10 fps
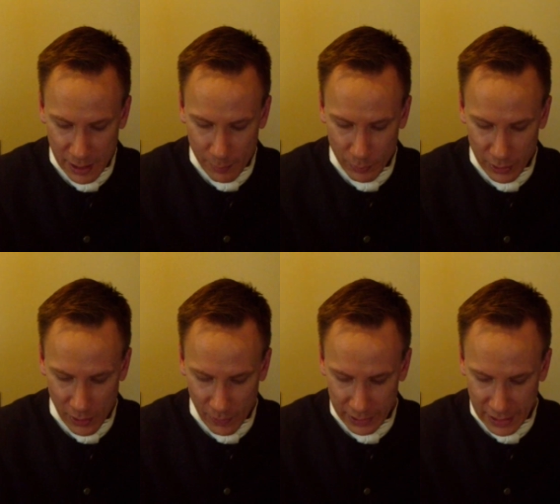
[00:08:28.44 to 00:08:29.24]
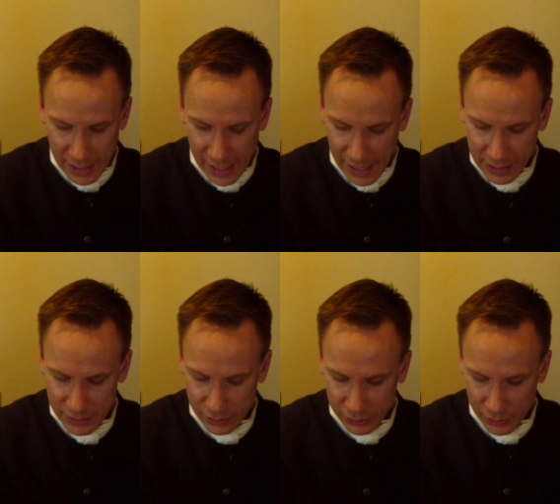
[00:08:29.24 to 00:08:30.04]
but knowing that I had to
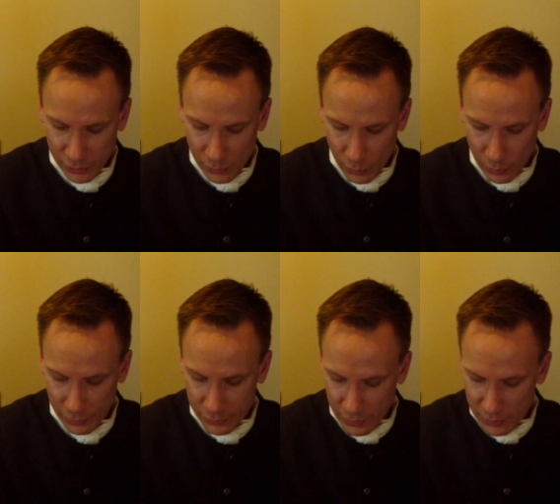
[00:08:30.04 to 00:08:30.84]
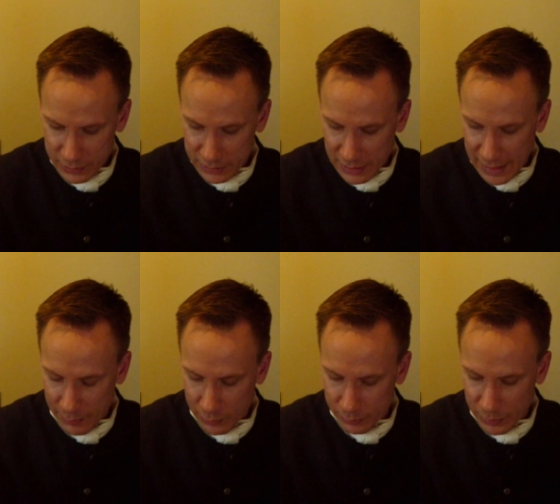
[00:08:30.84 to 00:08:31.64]
shoot or a third slam
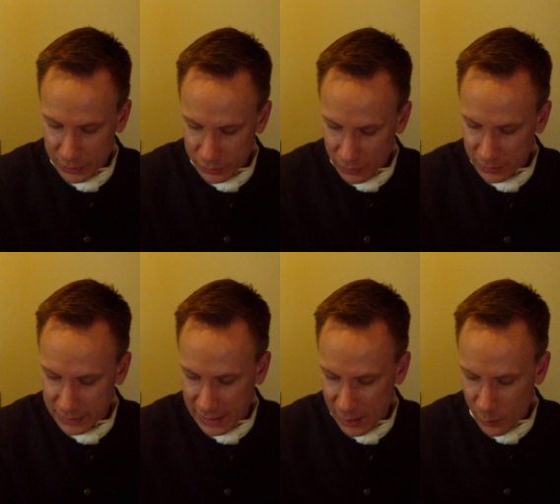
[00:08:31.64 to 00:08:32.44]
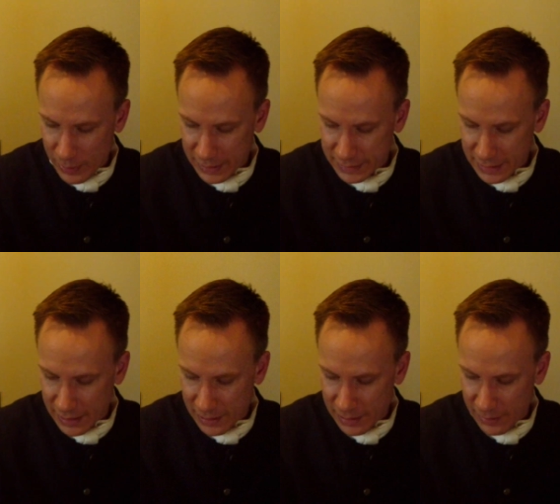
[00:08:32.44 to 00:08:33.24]
would be sure to kill my
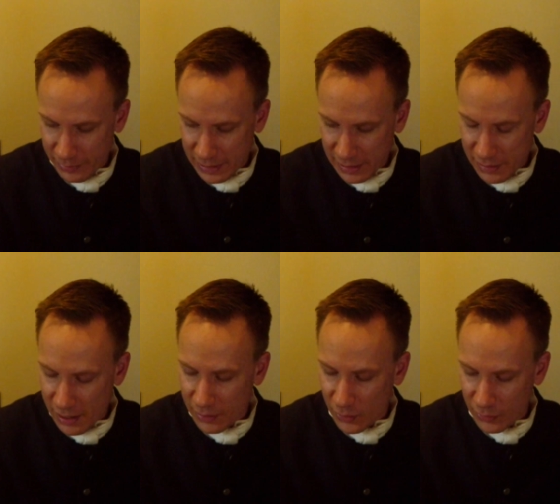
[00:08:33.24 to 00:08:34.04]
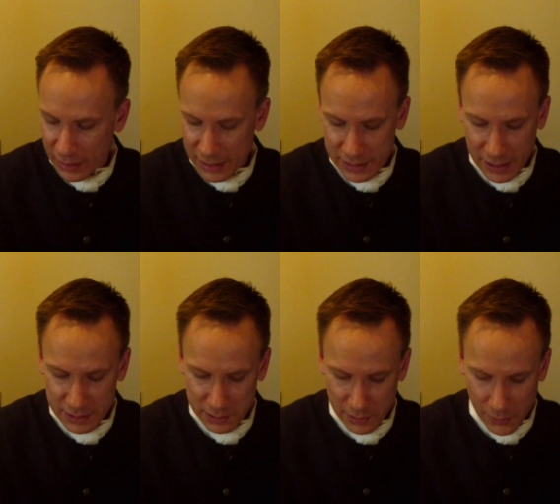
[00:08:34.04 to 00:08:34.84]
son if it had not already done
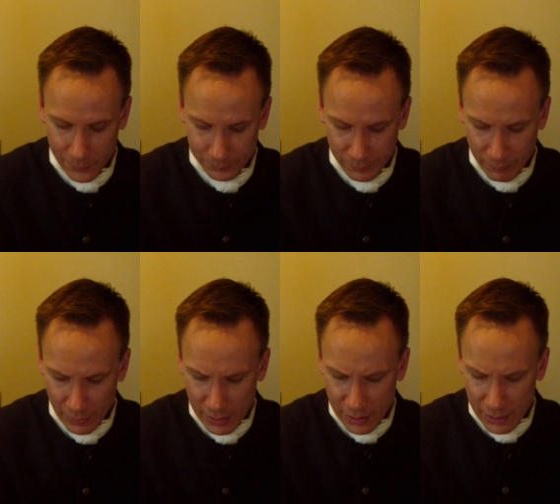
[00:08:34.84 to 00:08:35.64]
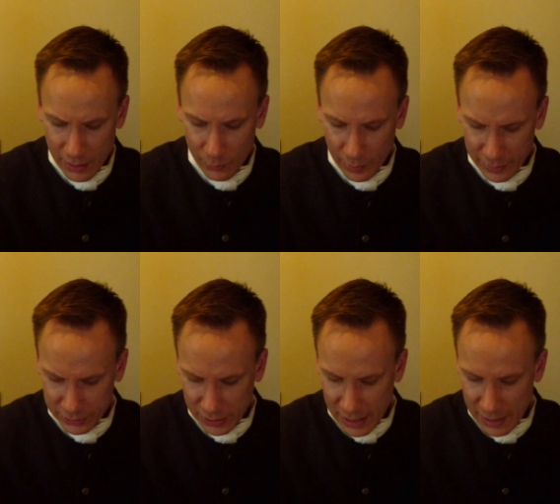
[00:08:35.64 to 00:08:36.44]
so. While the
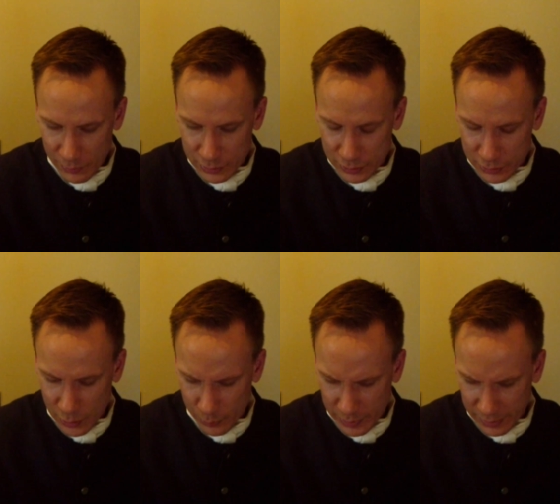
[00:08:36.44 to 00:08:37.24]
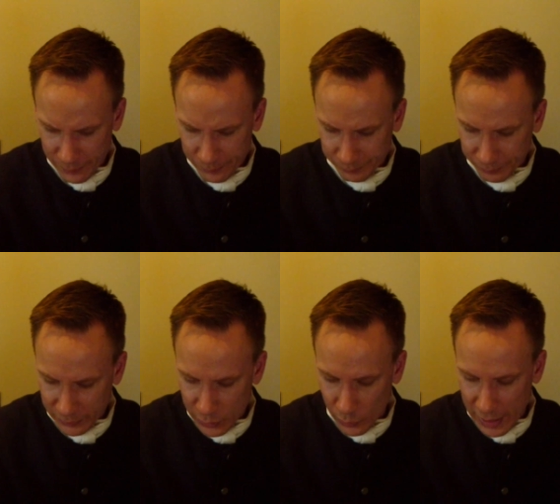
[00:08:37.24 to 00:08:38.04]
giant was stooping
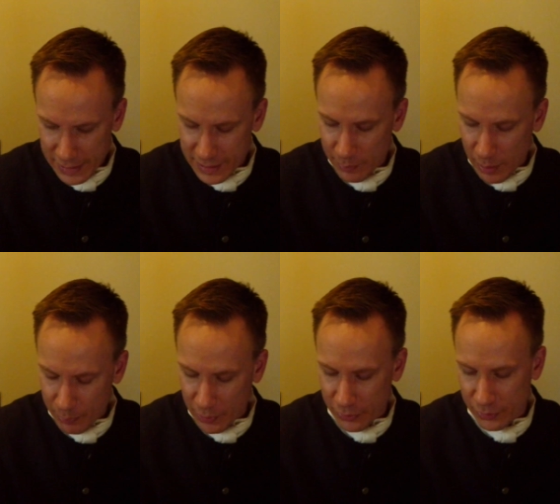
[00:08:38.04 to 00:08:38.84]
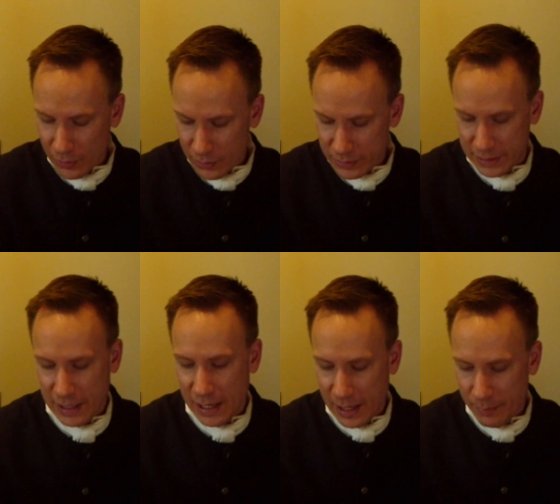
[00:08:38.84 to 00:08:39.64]
to raise him up a third
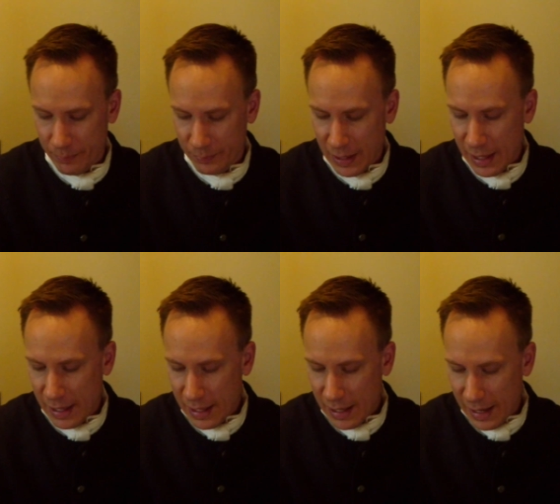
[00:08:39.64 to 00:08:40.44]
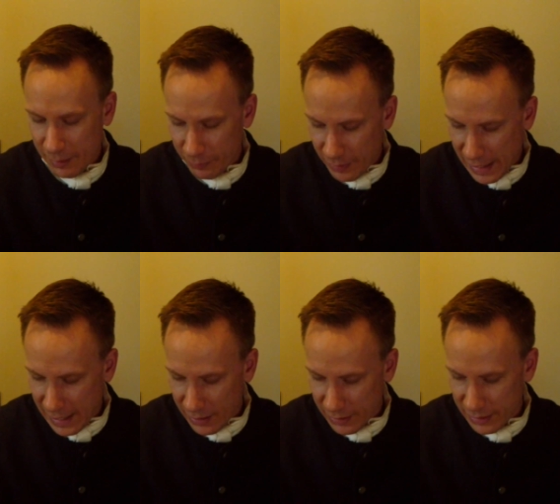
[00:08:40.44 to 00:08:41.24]
time, I
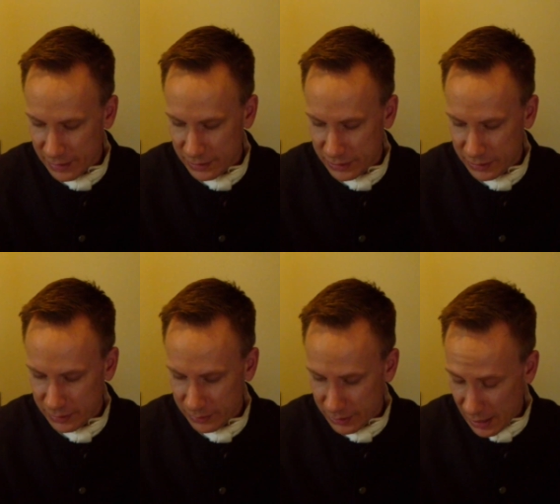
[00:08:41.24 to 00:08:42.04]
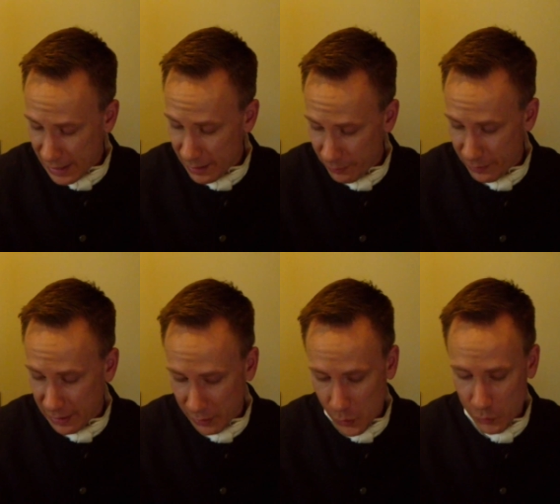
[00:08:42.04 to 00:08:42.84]
fired and the giant
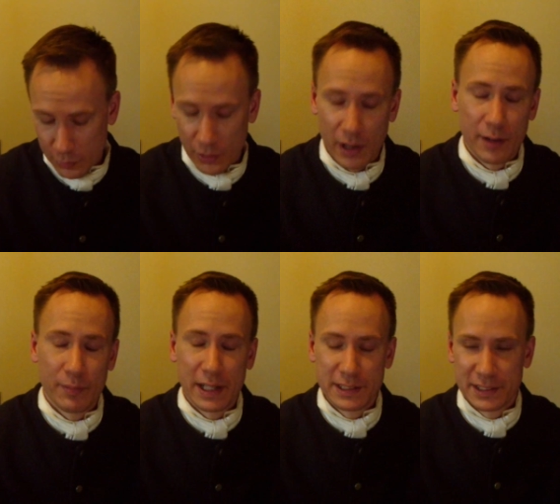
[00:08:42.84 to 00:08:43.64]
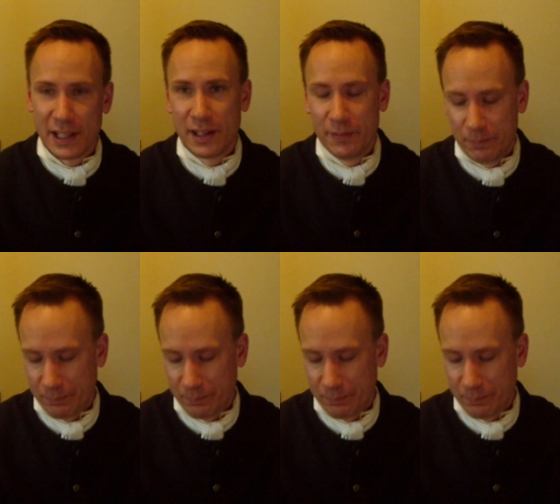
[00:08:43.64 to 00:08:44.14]
fell over on my son.